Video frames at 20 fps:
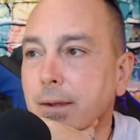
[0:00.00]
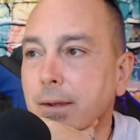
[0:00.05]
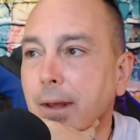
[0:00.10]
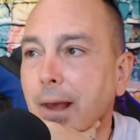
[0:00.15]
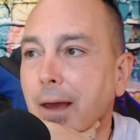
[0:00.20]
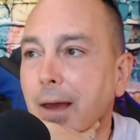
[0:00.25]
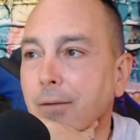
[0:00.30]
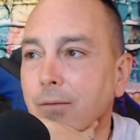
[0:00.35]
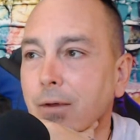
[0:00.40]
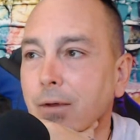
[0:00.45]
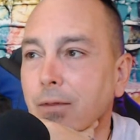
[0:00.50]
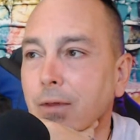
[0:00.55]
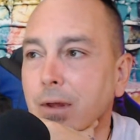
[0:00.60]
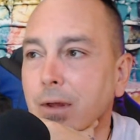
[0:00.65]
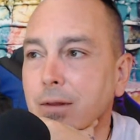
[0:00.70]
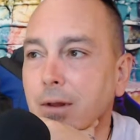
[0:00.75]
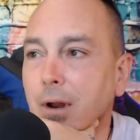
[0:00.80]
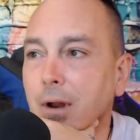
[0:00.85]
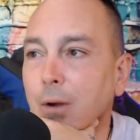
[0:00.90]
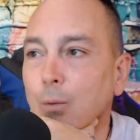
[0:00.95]
everything
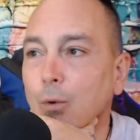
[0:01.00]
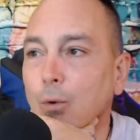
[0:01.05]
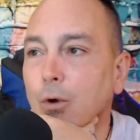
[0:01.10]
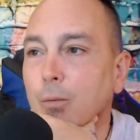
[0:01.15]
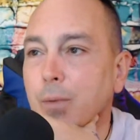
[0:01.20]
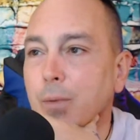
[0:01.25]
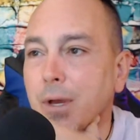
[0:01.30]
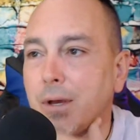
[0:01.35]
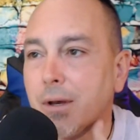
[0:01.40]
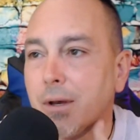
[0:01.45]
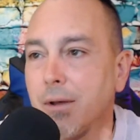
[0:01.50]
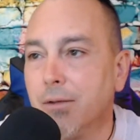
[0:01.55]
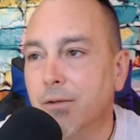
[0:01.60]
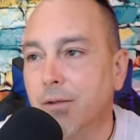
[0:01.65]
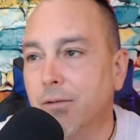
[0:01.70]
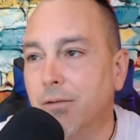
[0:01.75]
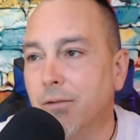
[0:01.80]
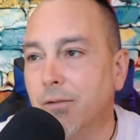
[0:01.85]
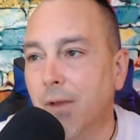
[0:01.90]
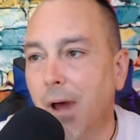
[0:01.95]
that I wrote because
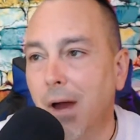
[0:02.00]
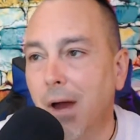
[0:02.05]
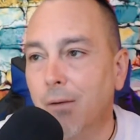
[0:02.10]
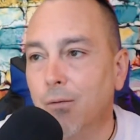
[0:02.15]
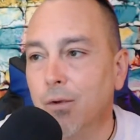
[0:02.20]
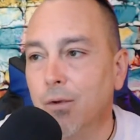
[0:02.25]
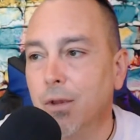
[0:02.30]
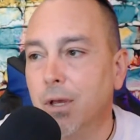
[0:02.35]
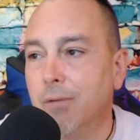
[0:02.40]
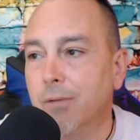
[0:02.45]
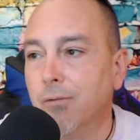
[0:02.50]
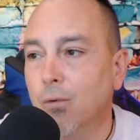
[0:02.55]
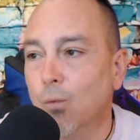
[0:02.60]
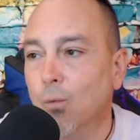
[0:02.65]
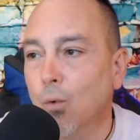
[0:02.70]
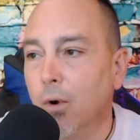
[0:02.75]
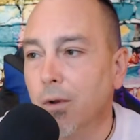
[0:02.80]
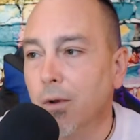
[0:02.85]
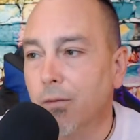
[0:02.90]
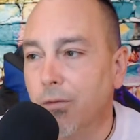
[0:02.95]
it's not really even
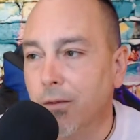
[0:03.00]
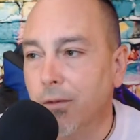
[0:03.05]
worth the